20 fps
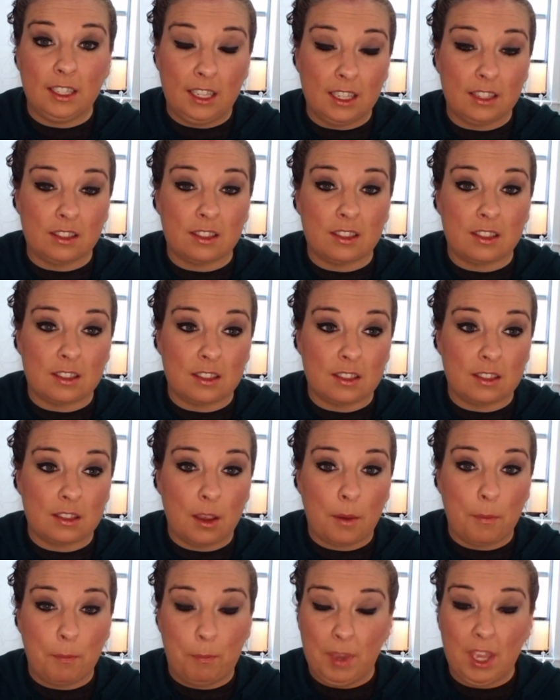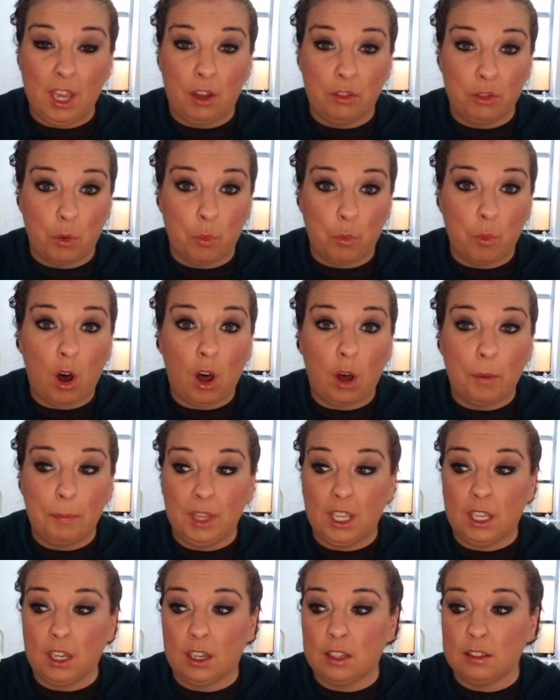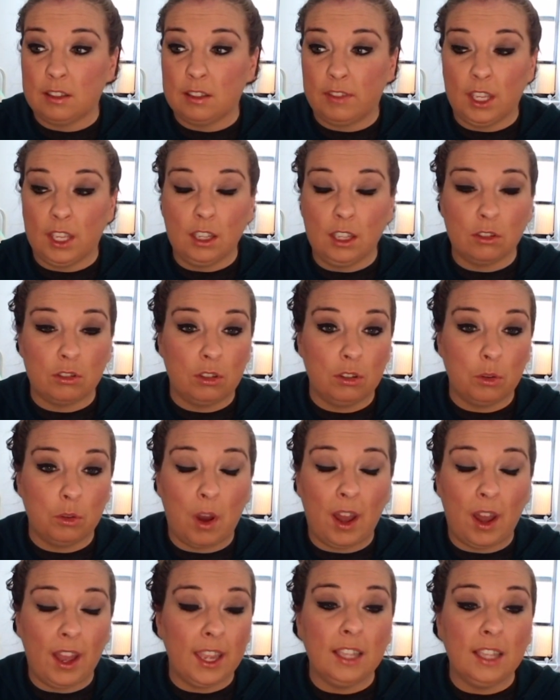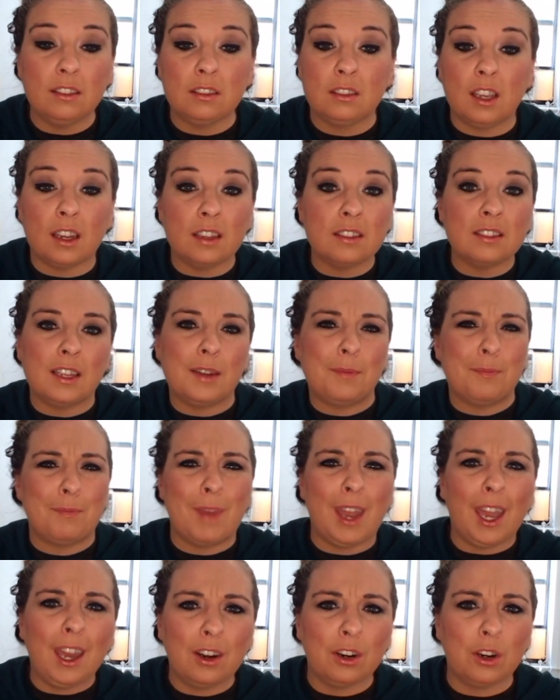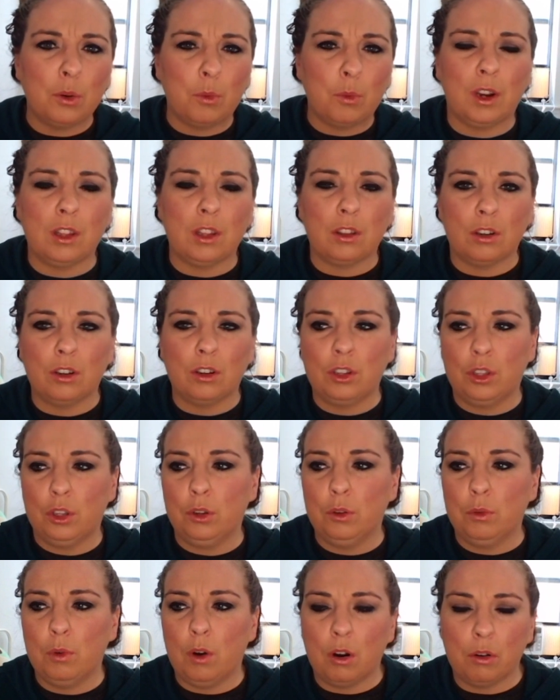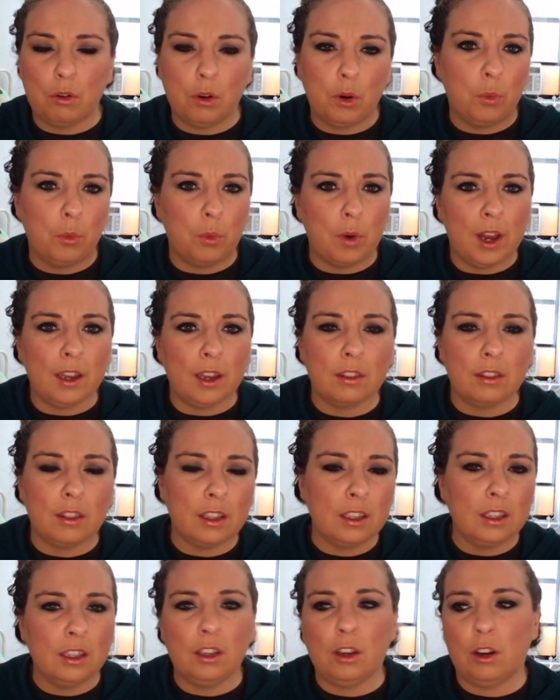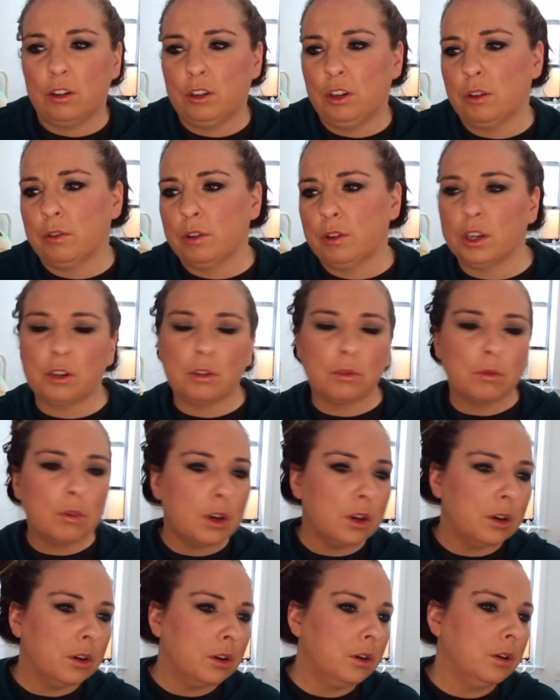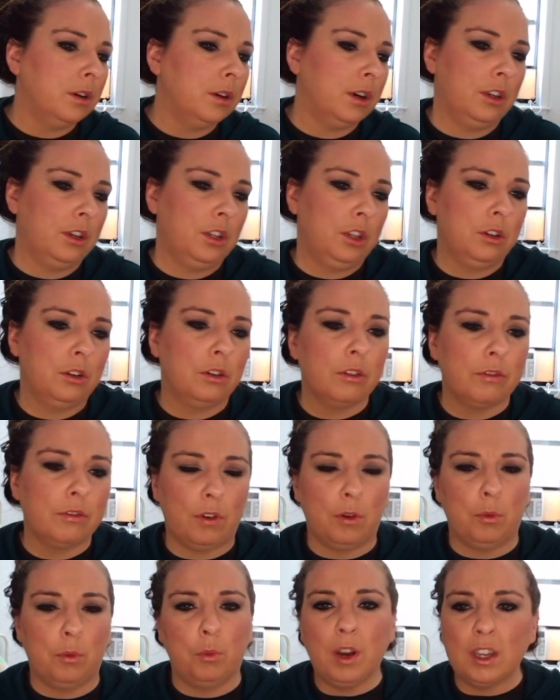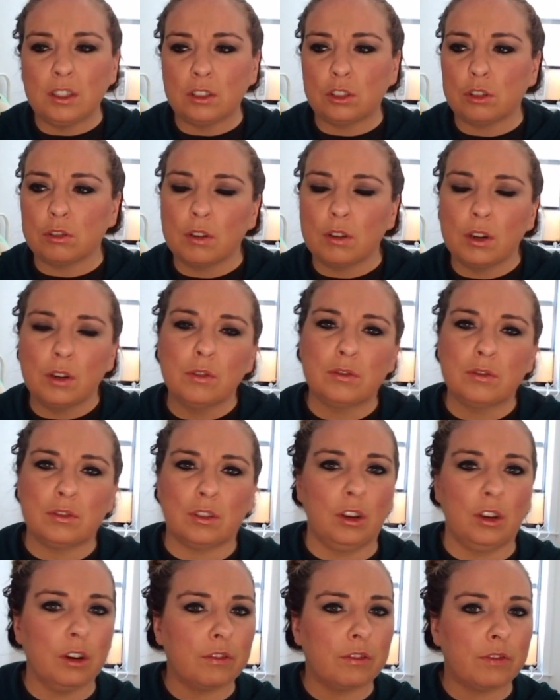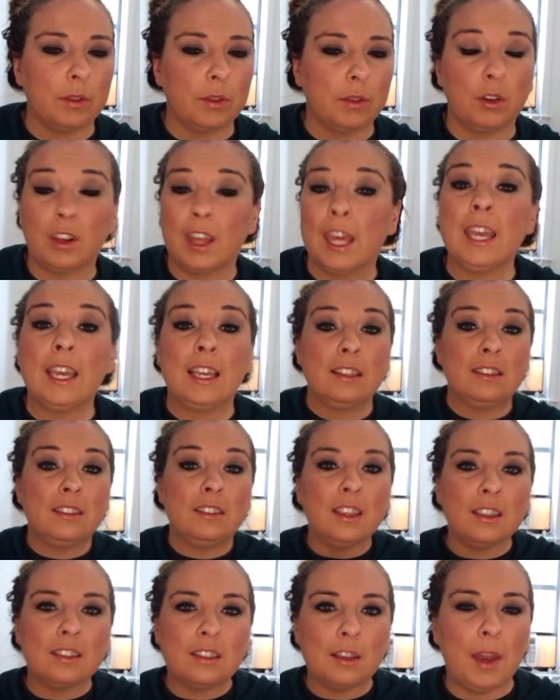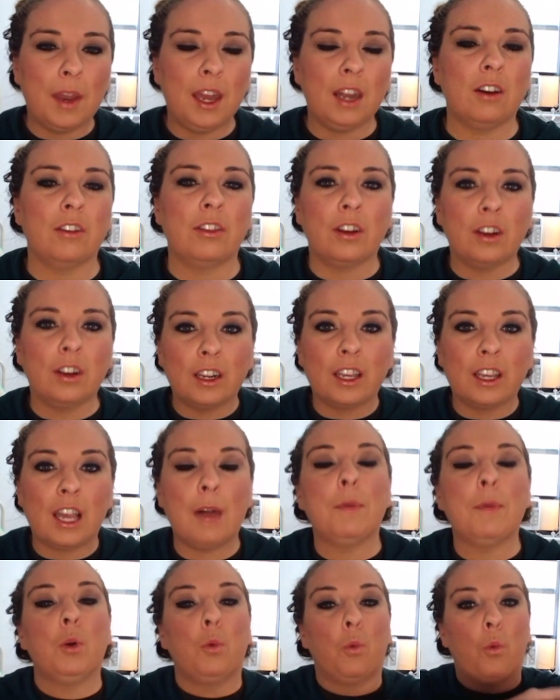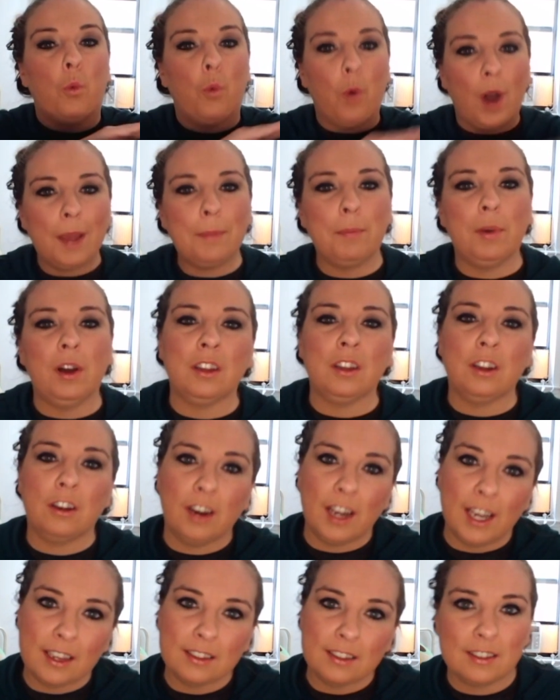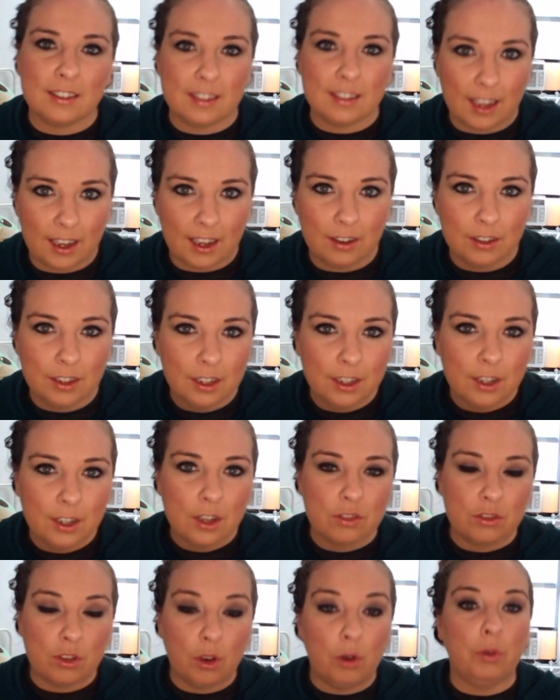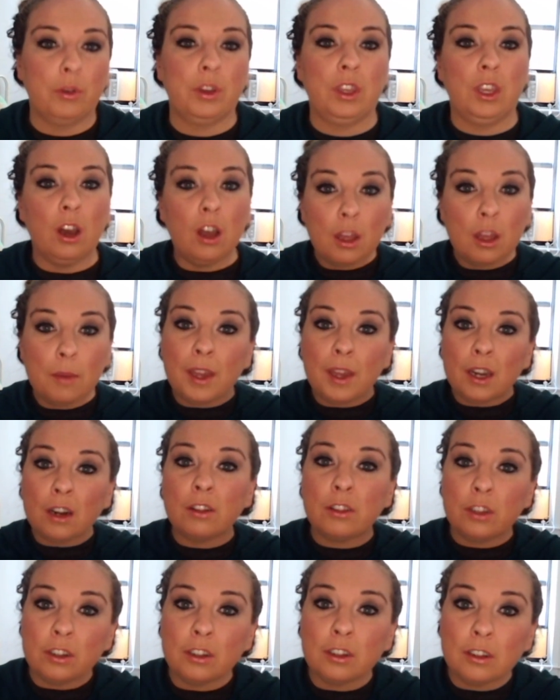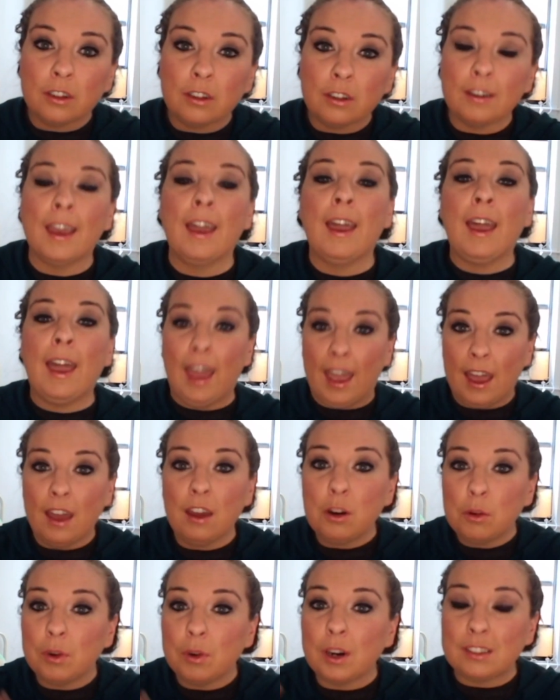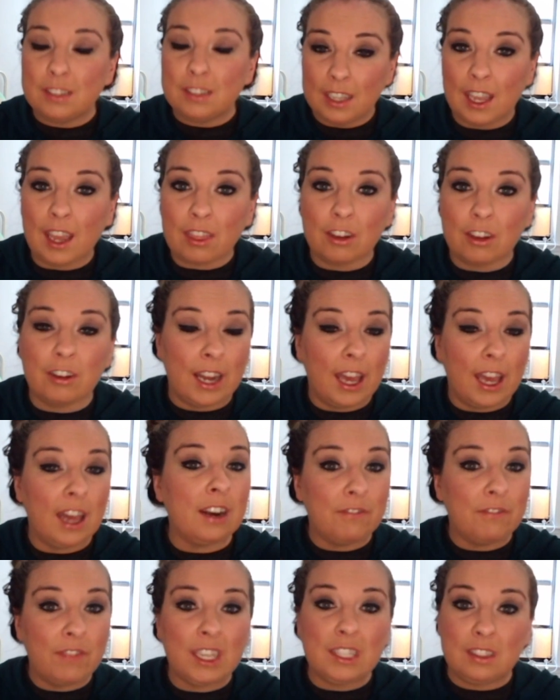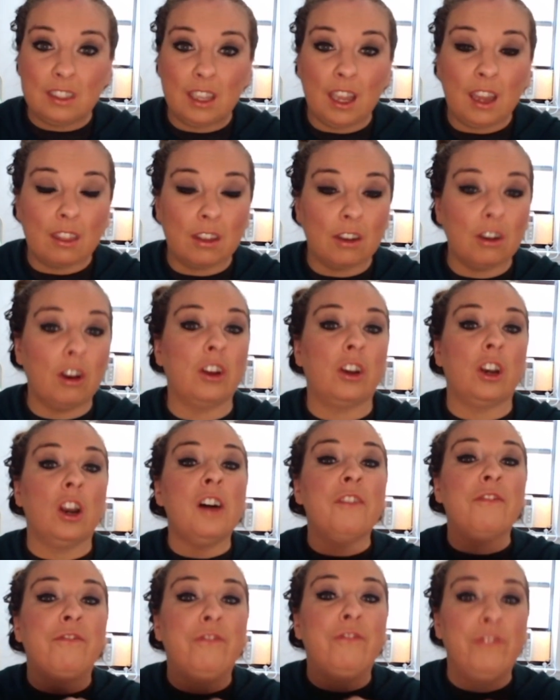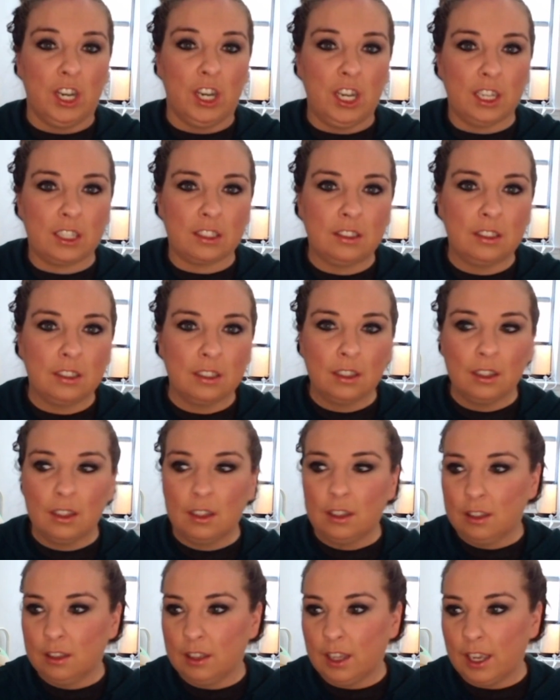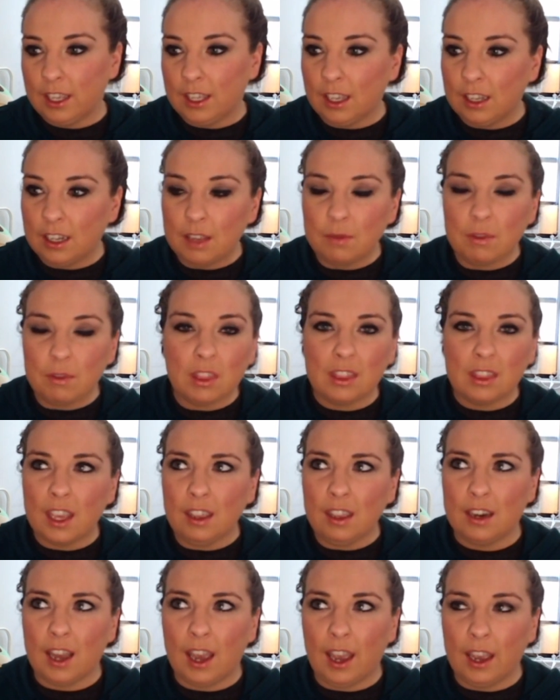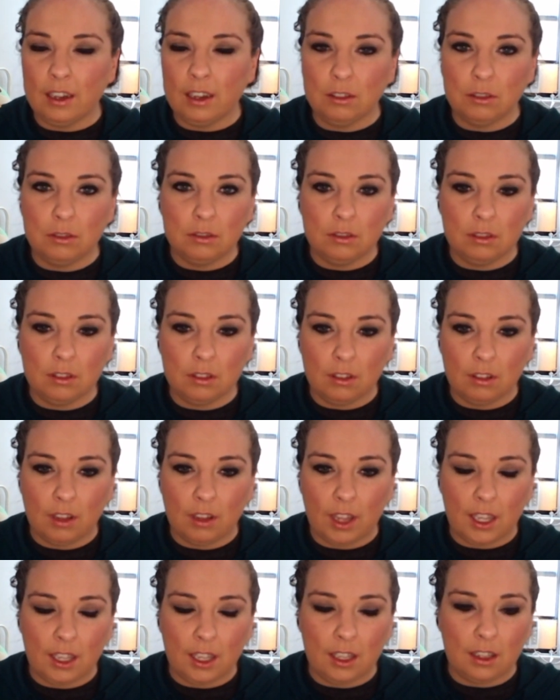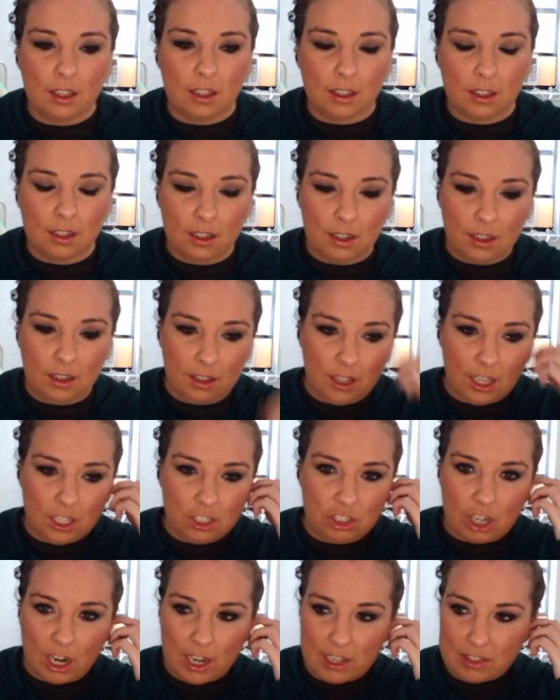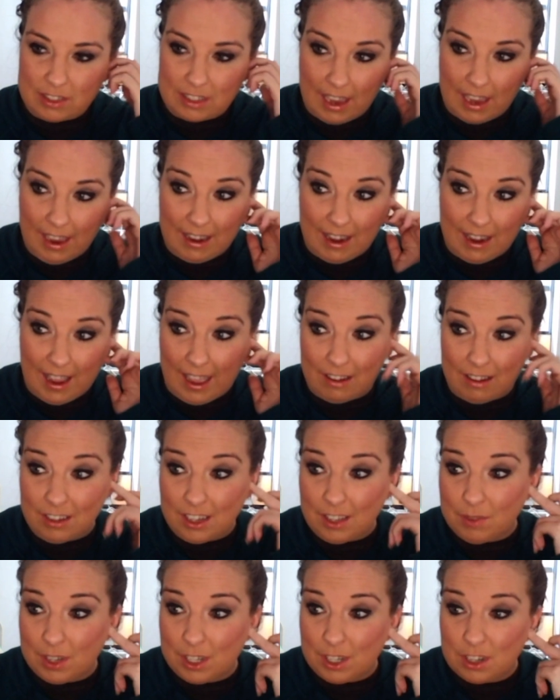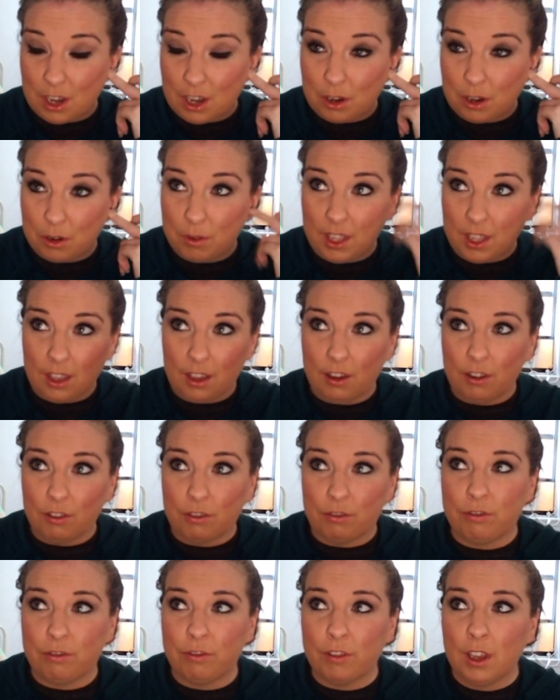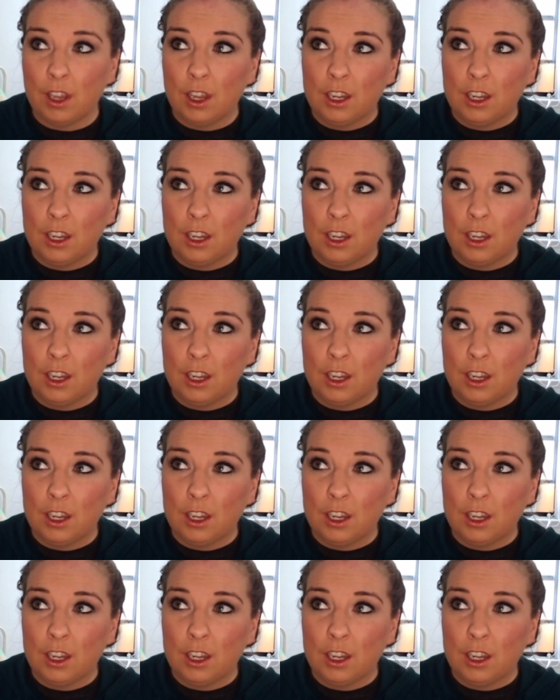gets be on the wall because if they get to the wall, it doesn't matter whether you are a wildling or you're a crow or you're from Westeros or you're from the. Doesn't matter. They're gonna come and wipe all your asses out. So y'all better learn how to work together and how to fight together, or y'all fucked. Like, and even then, I don't like. Like Jon said, I don't even know if